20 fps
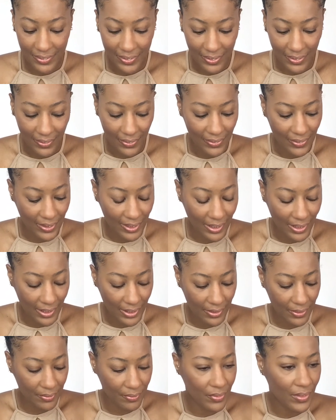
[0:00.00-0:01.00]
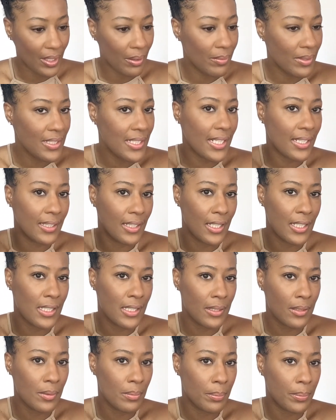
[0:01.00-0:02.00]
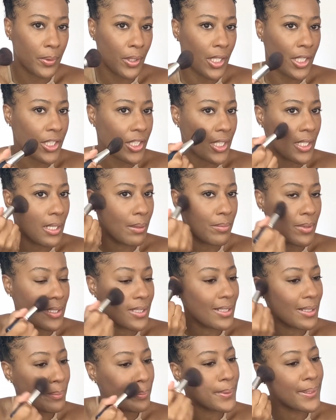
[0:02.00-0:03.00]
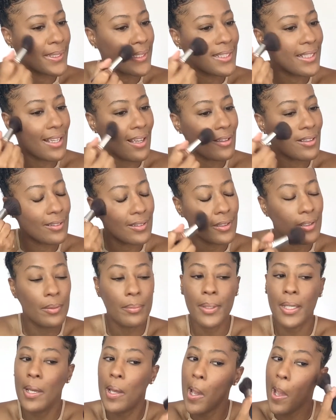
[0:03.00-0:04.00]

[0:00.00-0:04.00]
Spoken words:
Okay, I'm gonna take this brush and I'm just gonna blend it out a little bit.